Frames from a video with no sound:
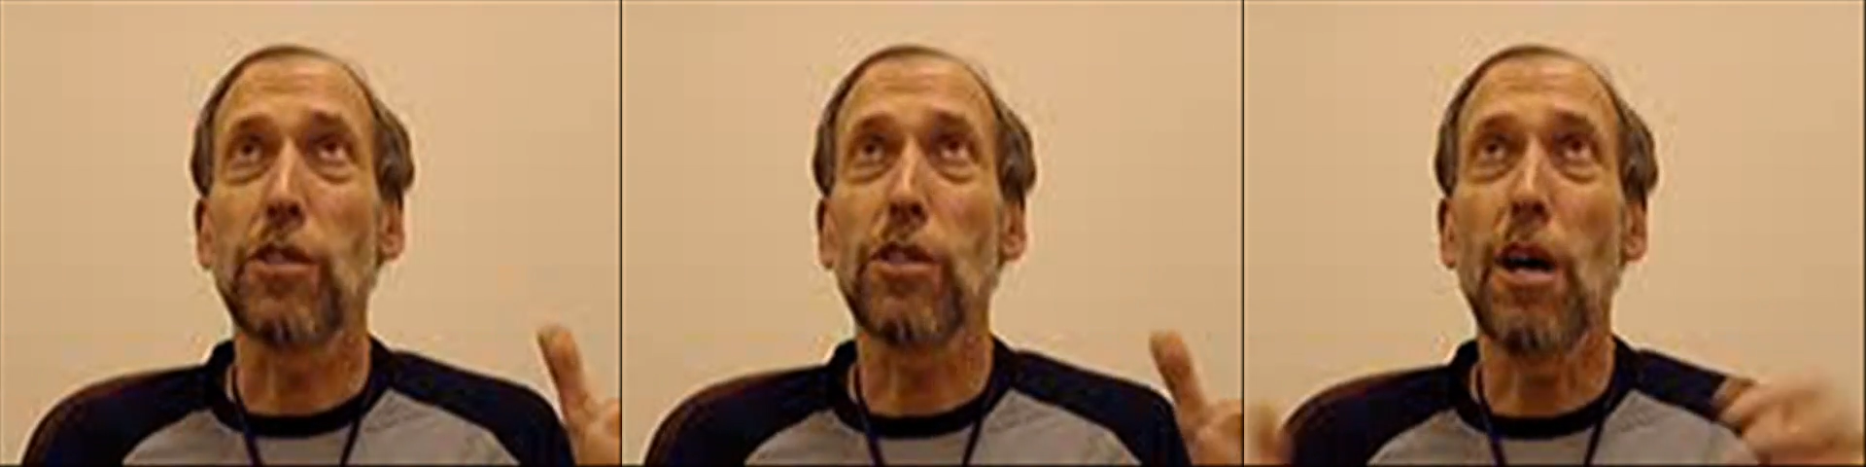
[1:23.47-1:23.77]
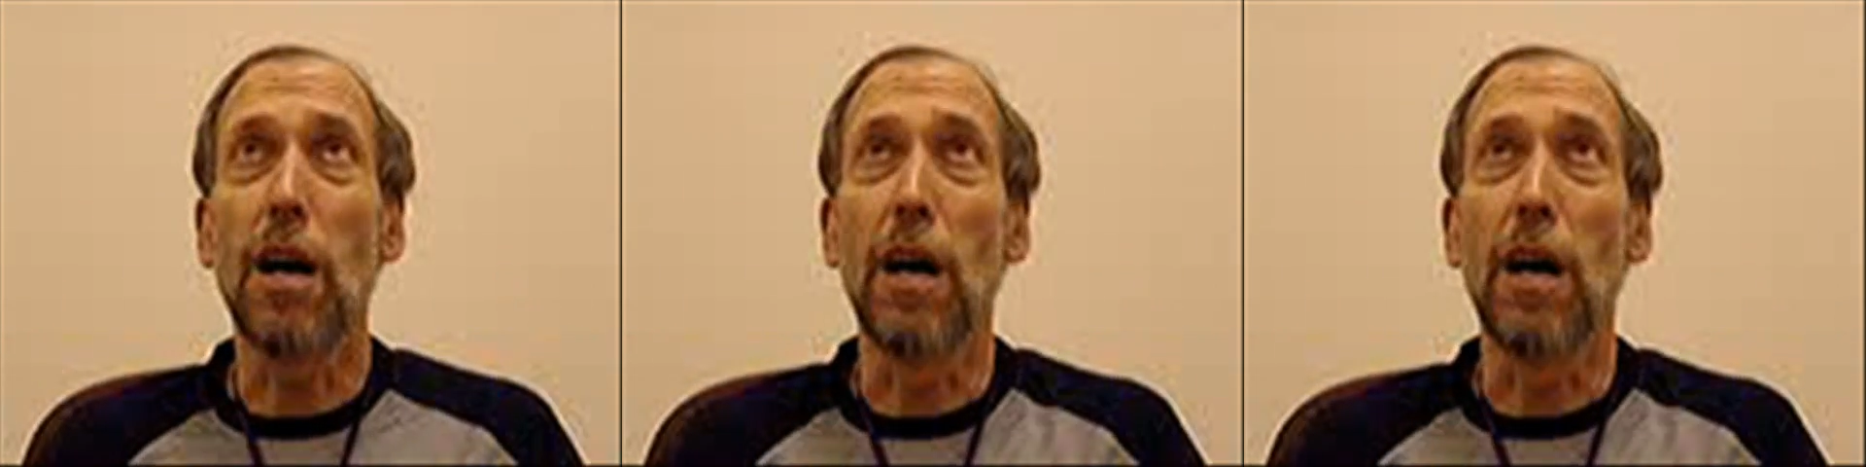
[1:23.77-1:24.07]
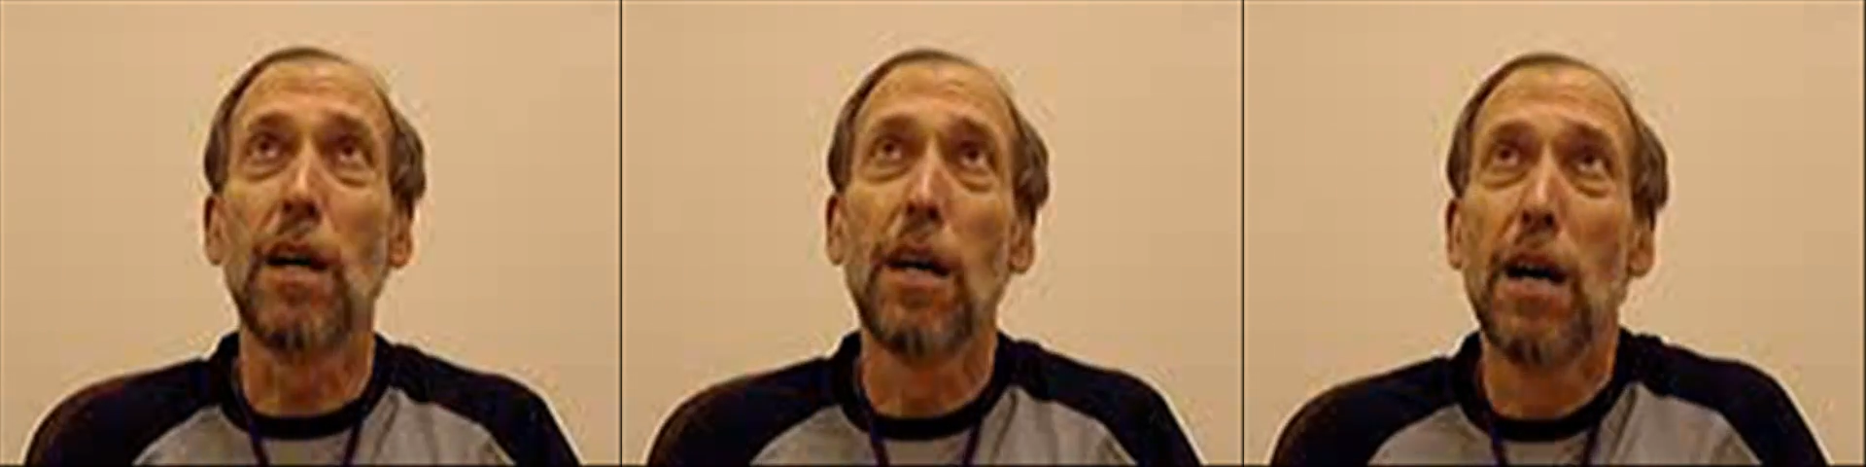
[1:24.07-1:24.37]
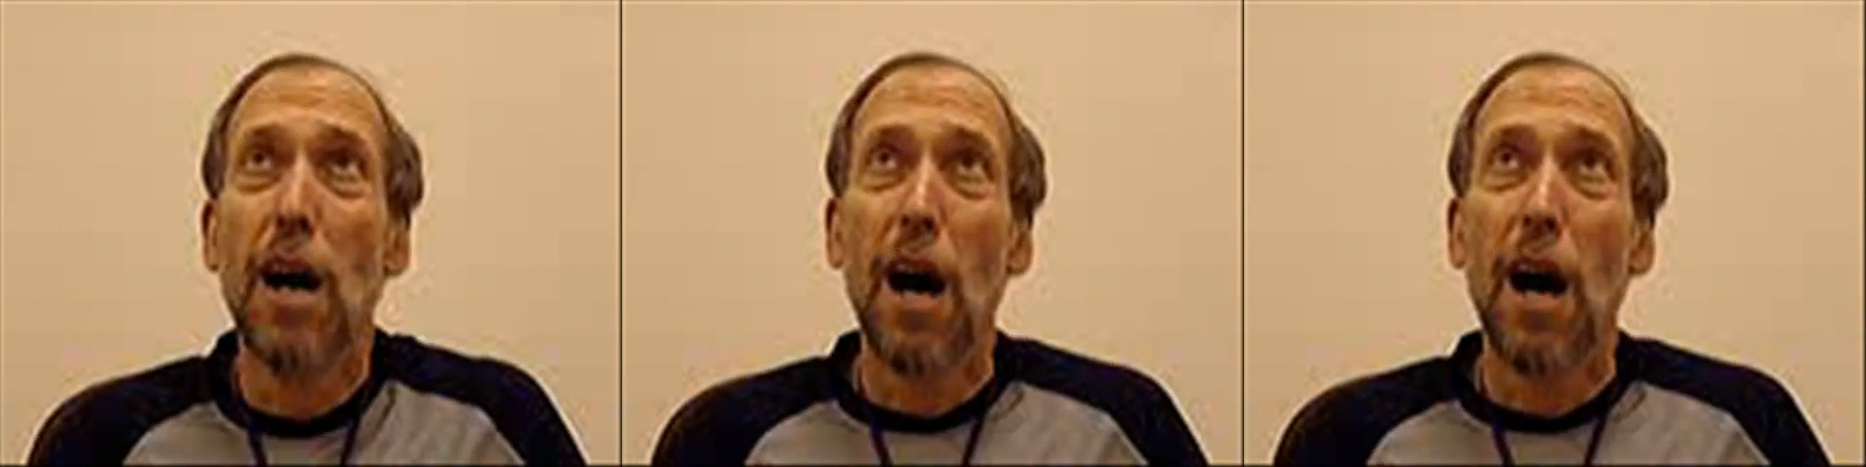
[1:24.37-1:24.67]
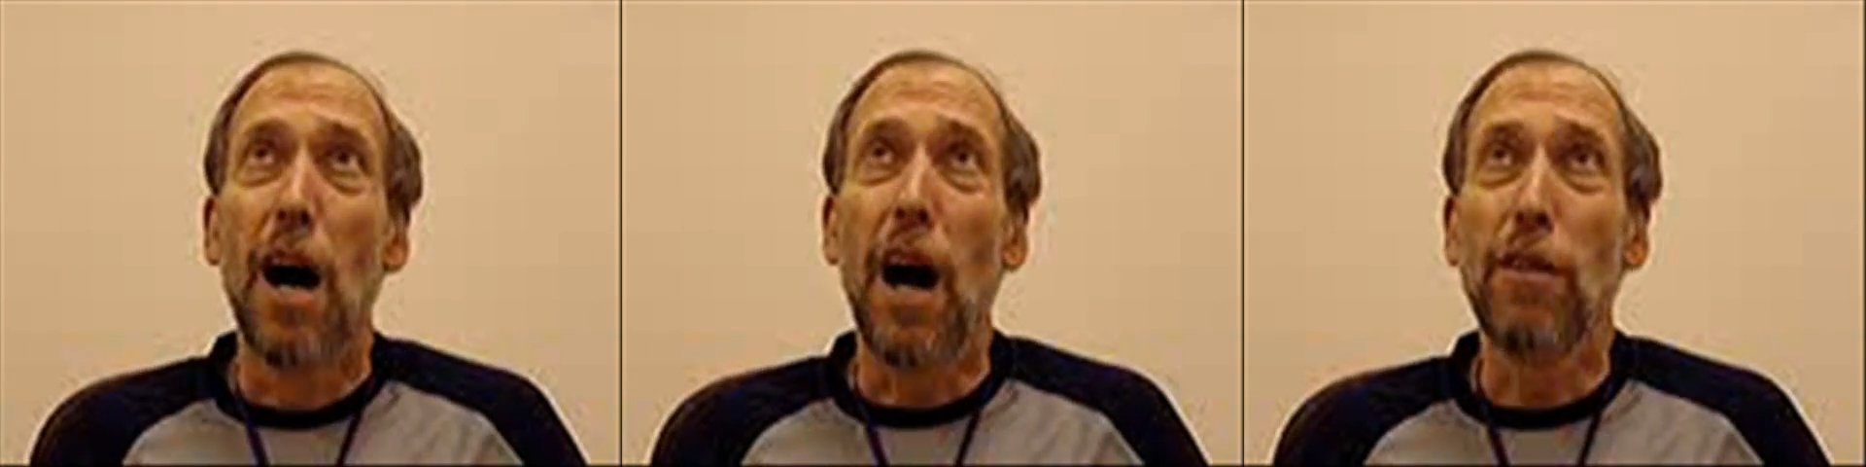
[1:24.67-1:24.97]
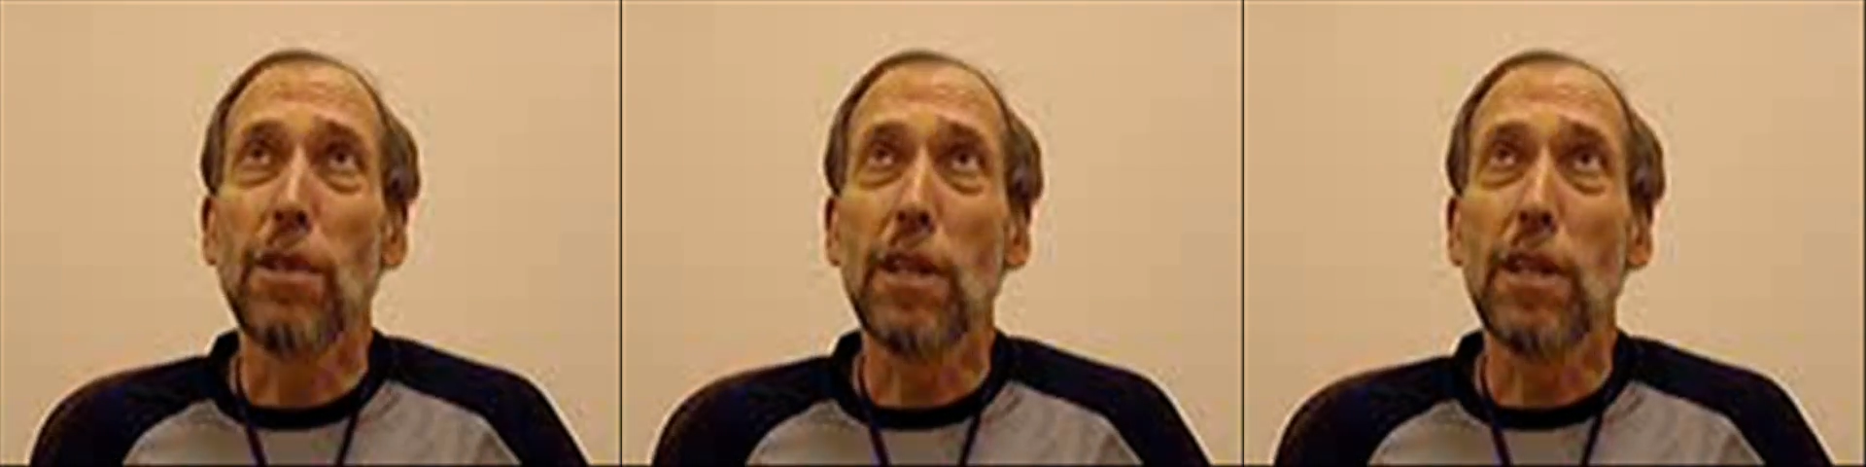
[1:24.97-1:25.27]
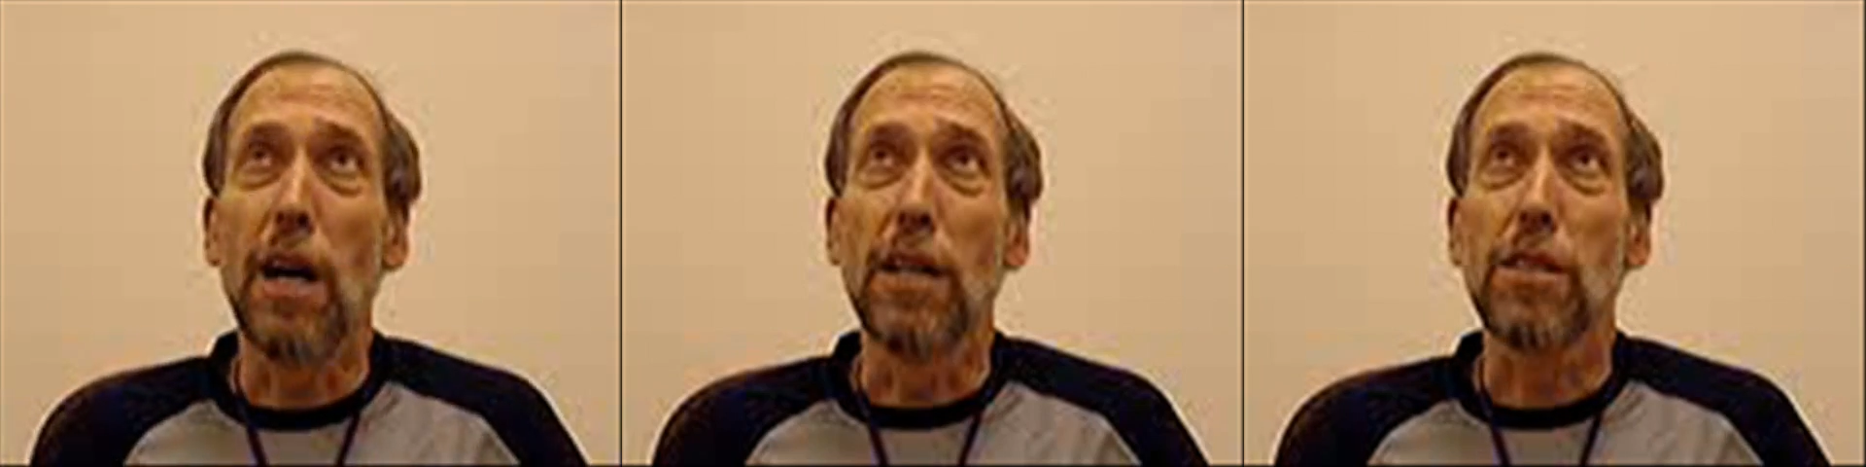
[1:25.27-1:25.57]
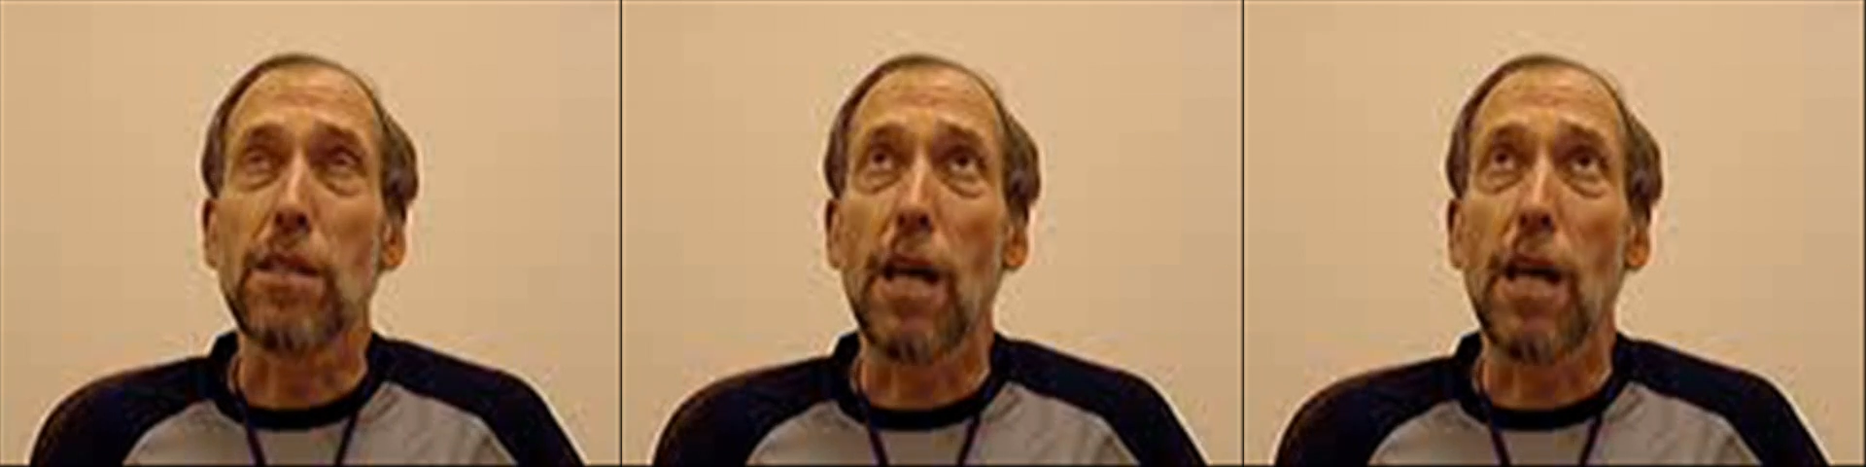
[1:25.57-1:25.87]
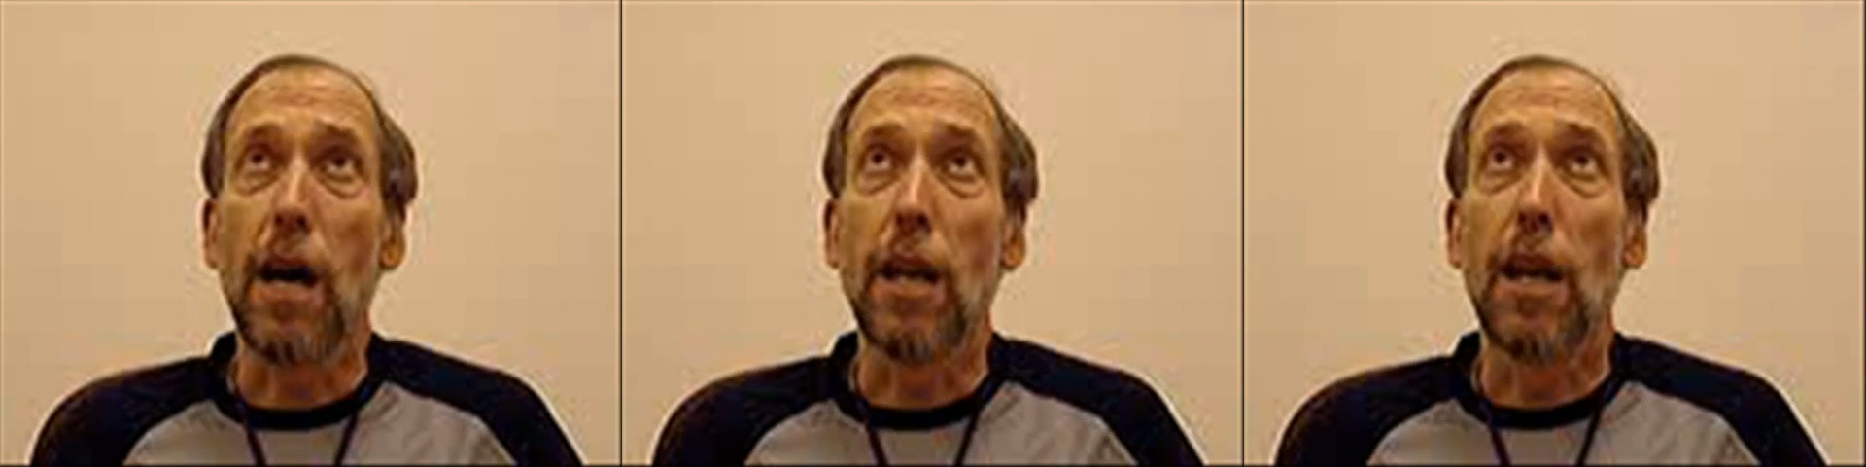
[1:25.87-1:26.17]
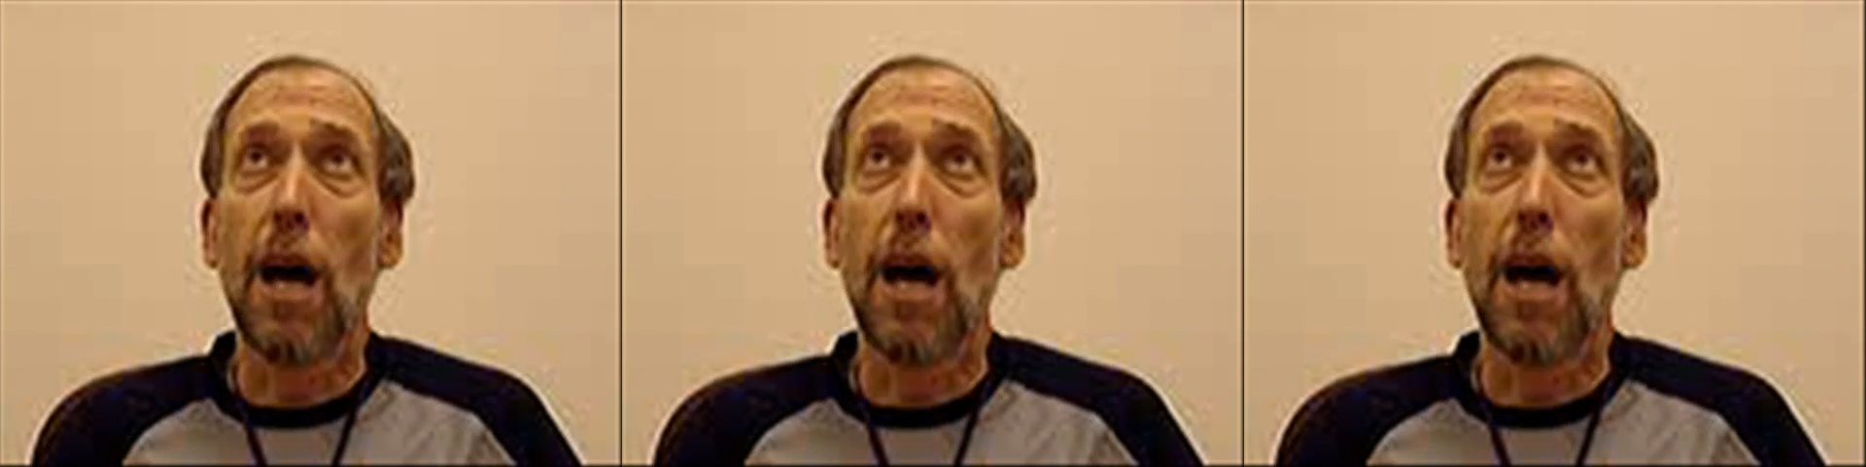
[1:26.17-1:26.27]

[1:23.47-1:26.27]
saw, I realized that